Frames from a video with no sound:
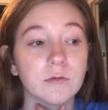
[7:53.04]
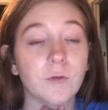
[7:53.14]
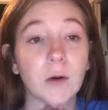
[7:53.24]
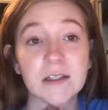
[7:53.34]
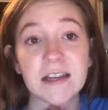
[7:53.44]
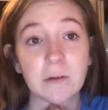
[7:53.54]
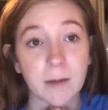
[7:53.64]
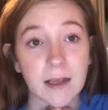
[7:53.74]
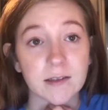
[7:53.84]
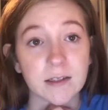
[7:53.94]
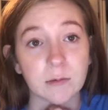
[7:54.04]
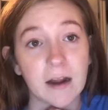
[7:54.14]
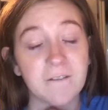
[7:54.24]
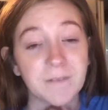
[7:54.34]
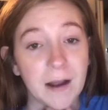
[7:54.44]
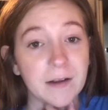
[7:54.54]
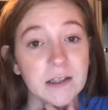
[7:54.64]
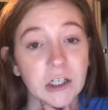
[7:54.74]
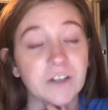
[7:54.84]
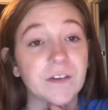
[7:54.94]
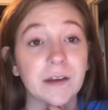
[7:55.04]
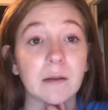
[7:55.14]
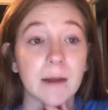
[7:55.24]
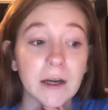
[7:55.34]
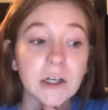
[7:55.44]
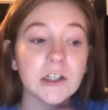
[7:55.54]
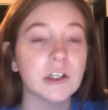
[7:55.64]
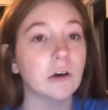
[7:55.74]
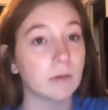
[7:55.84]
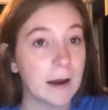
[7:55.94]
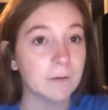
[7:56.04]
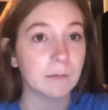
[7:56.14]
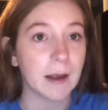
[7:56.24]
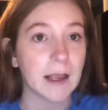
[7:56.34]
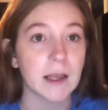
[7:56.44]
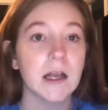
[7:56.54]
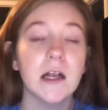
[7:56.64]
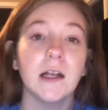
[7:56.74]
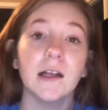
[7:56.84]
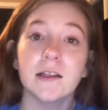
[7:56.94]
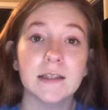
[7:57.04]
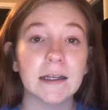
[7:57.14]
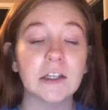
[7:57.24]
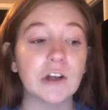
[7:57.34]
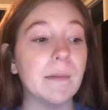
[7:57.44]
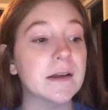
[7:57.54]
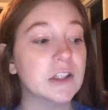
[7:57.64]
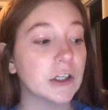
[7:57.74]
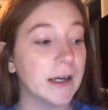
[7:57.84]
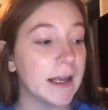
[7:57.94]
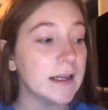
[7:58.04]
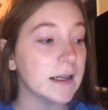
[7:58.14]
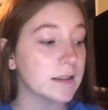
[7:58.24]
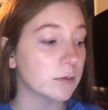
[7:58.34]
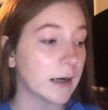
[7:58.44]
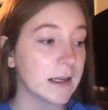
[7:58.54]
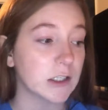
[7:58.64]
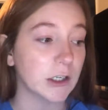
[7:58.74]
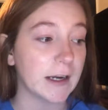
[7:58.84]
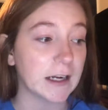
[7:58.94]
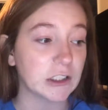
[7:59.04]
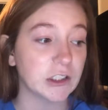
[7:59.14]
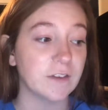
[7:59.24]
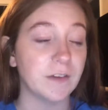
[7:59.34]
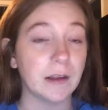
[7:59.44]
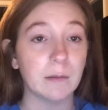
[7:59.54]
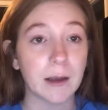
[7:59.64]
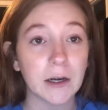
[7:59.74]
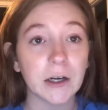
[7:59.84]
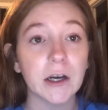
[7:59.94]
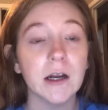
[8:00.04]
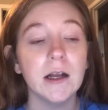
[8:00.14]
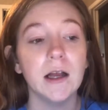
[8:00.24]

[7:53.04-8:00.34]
14 weeks is when I finally started feeling better. So right when my second trimester hit is when I started actually feeling better